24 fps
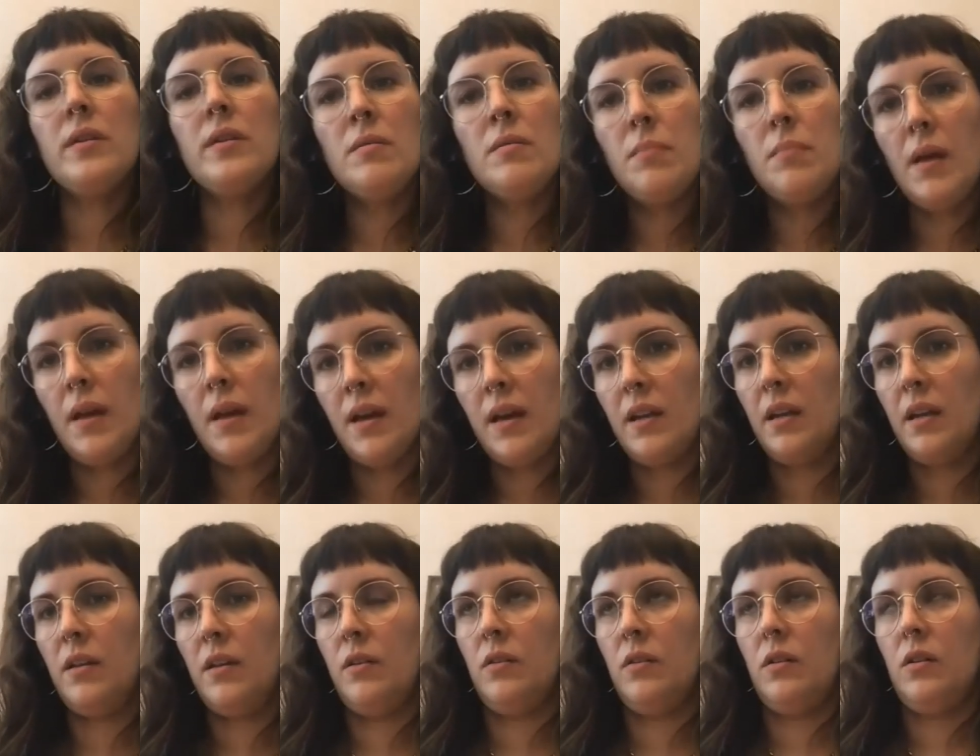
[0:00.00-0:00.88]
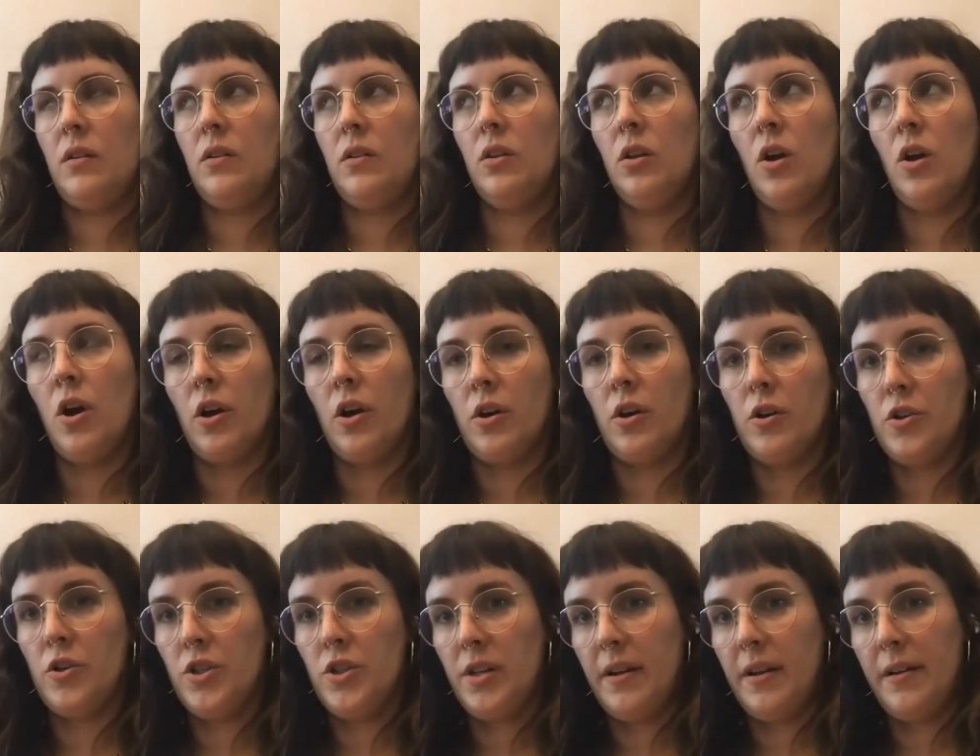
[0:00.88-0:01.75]
didn't make any
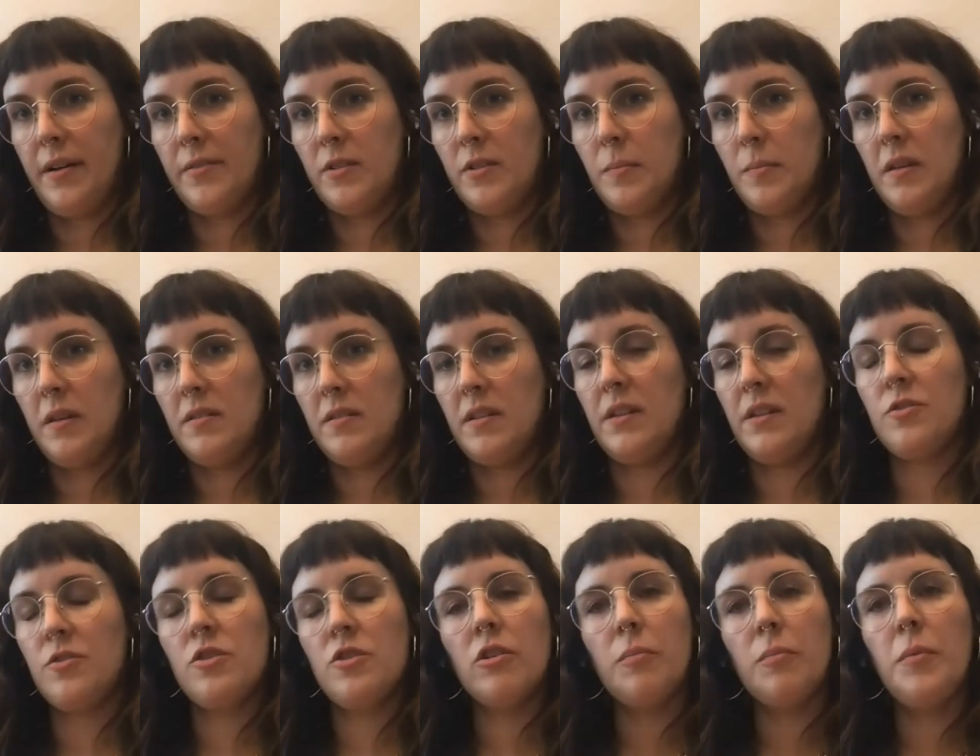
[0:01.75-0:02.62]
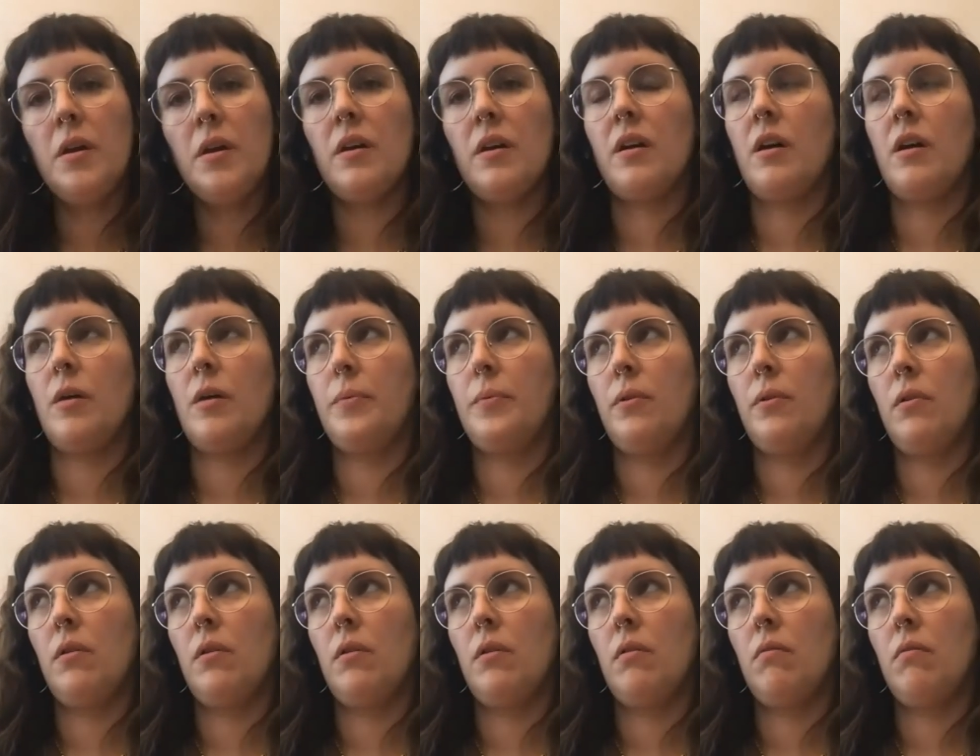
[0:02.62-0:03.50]
large announcements. It took me a
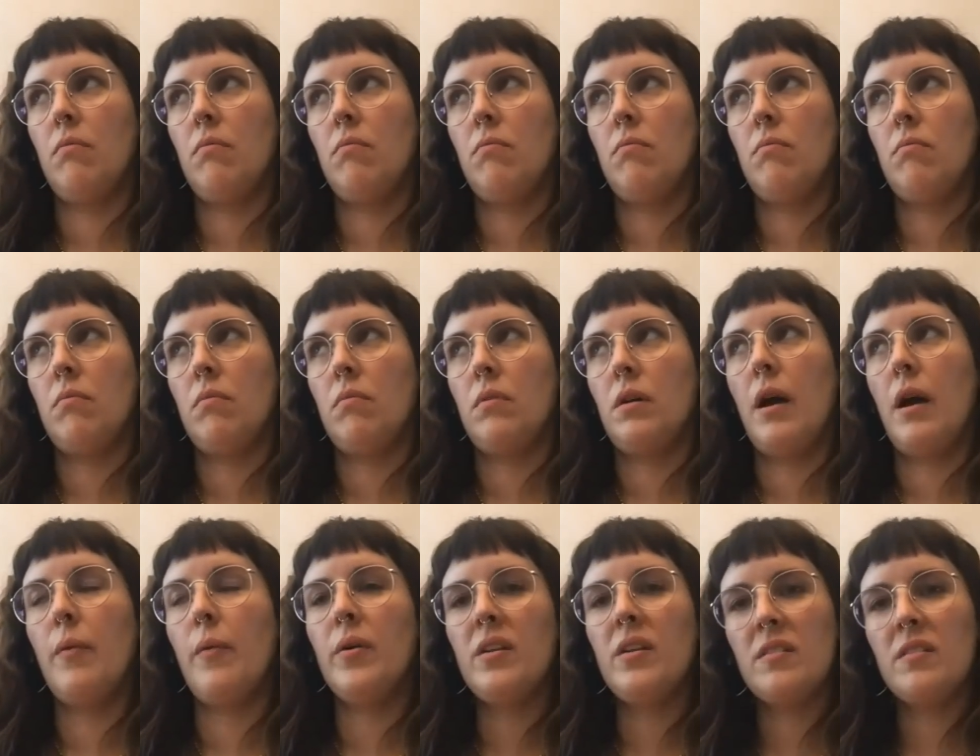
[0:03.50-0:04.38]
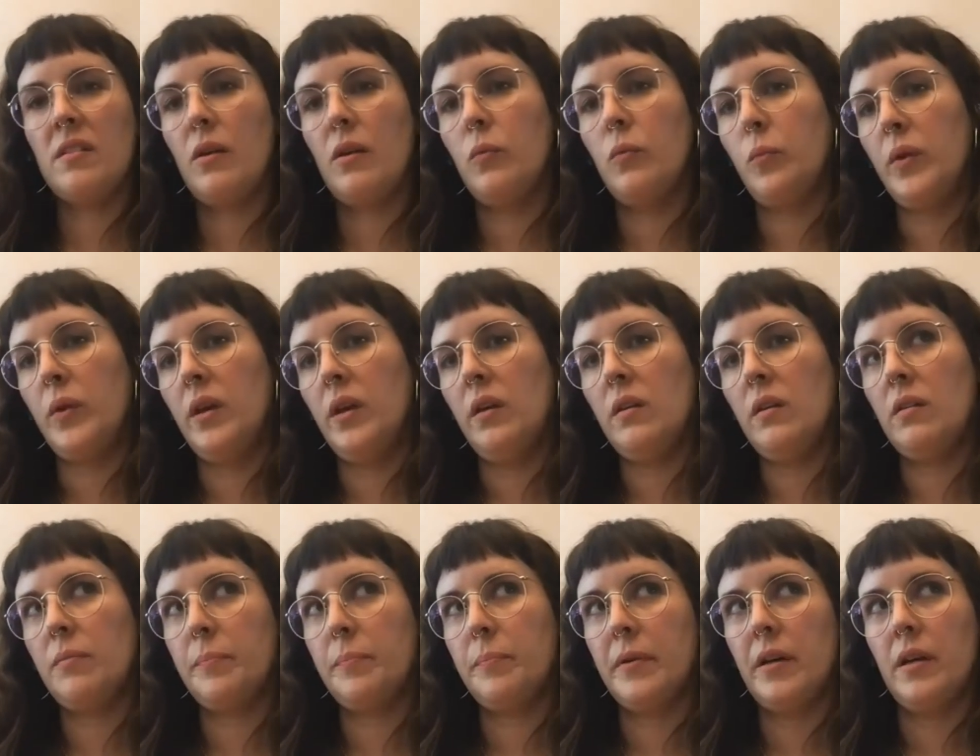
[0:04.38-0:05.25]
couple, I want to say
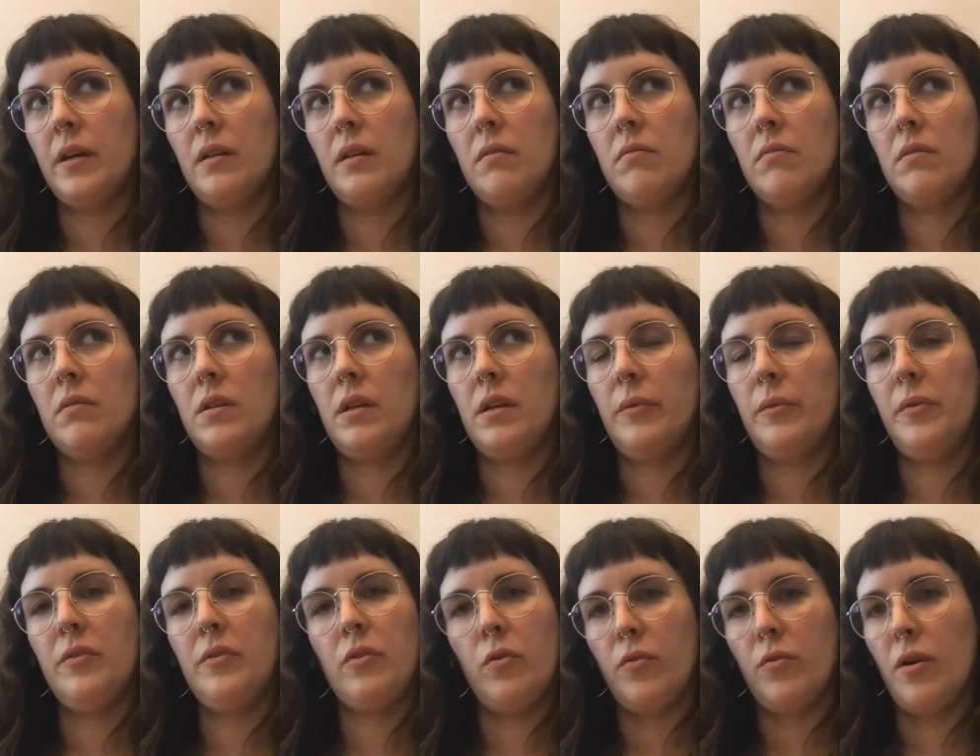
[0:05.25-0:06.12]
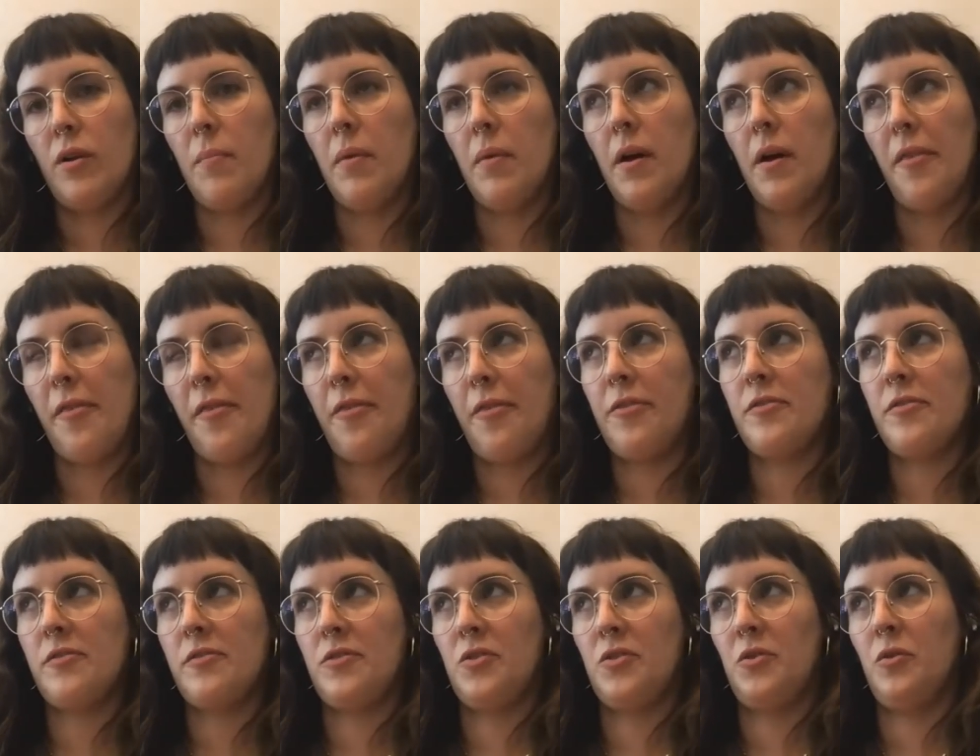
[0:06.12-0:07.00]
weeks, but it was over a month
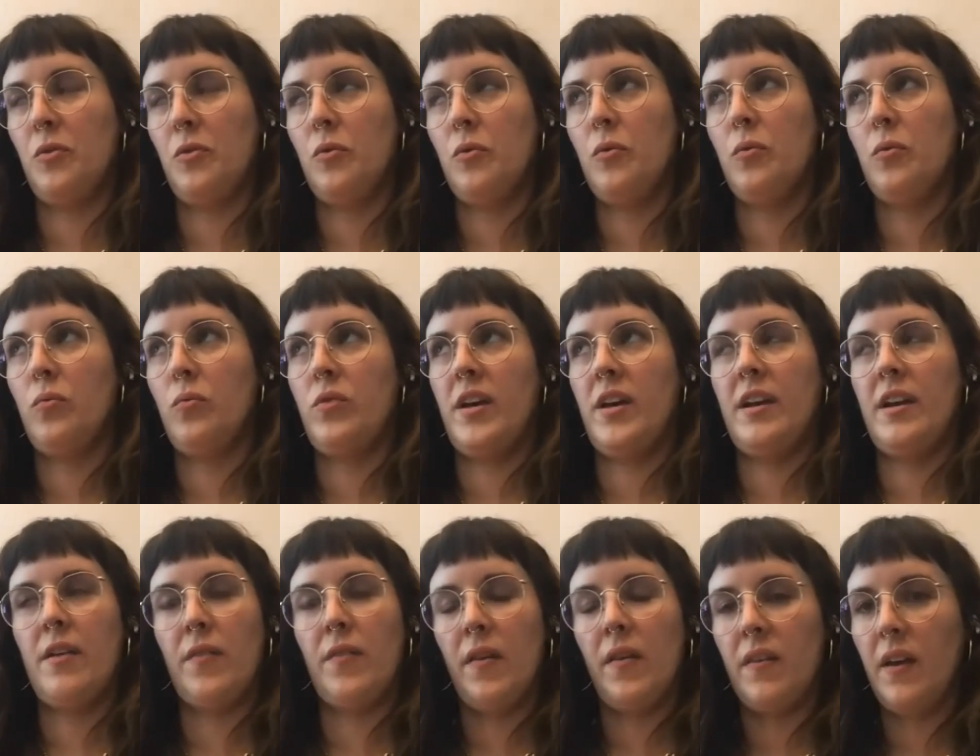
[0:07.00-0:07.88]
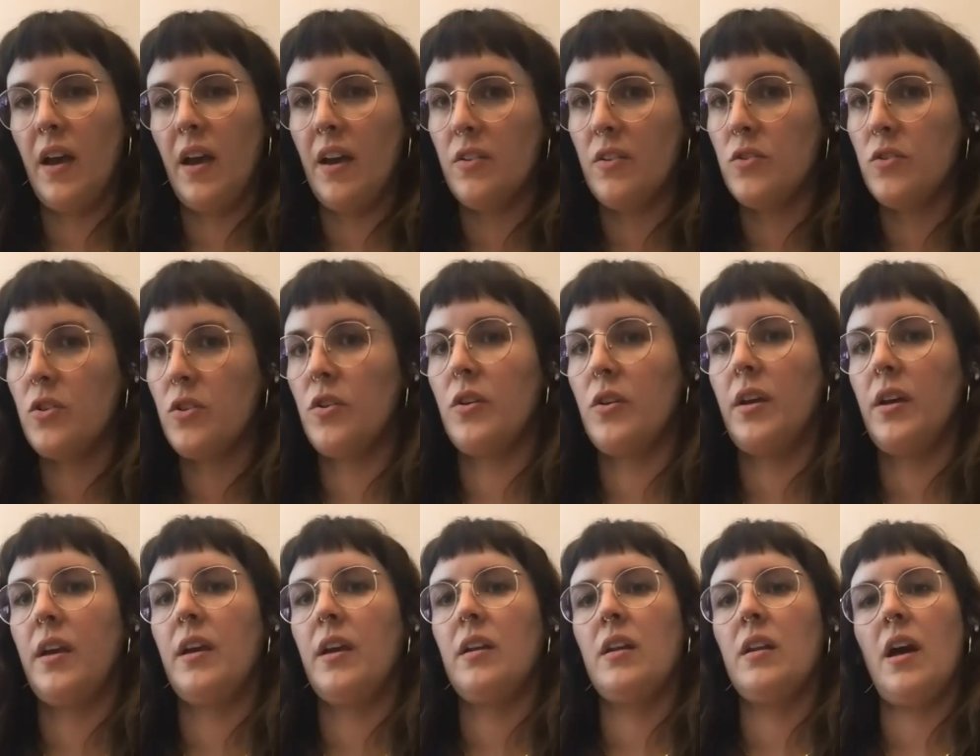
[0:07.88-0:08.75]
to get everything entered
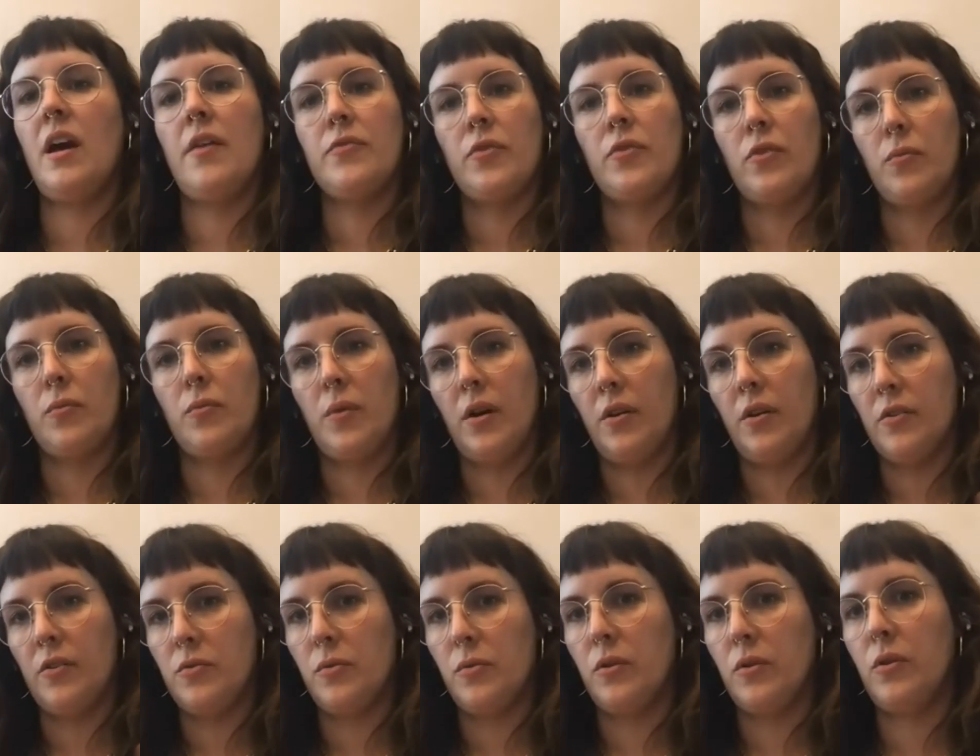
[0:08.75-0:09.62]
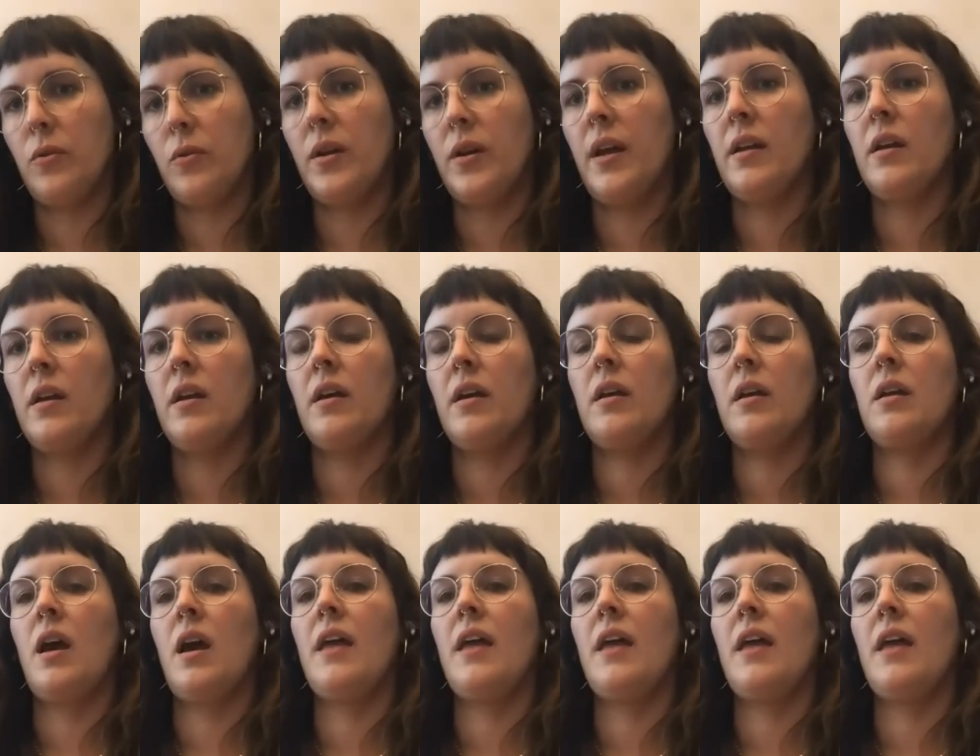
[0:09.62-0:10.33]
in after the records were created.